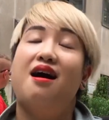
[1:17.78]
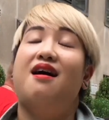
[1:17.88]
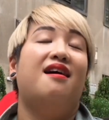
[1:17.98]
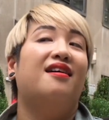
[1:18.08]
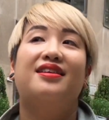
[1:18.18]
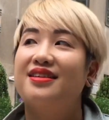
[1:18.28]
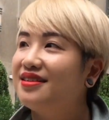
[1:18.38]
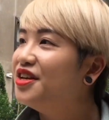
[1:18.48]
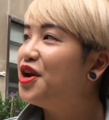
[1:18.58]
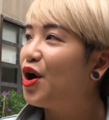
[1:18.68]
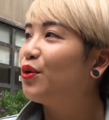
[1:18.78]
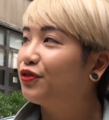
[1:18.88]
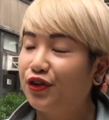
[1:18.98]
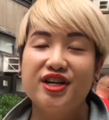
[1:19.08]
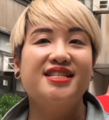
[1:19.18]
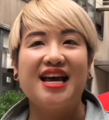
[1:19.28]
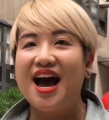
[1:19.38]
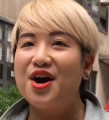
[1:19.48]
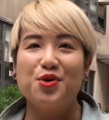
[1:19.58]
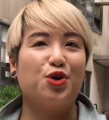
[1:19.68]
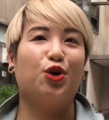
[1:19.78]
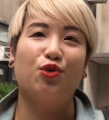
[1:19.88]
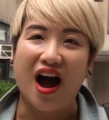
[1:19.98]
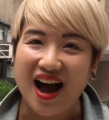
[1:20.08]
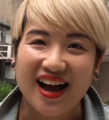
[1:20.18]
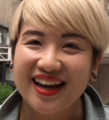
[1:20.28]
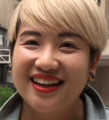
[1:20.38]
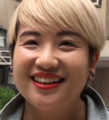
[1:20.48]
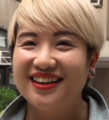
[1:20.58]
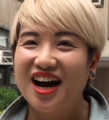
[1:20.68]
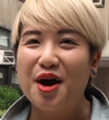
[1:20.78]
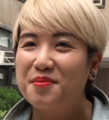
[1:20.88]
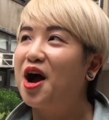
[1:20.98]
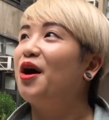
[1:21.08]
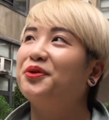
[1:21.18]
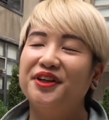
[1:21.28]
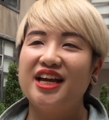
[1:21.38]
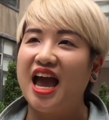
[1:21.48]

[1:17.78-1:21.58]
uh, you know, freaked out, cried, um, got really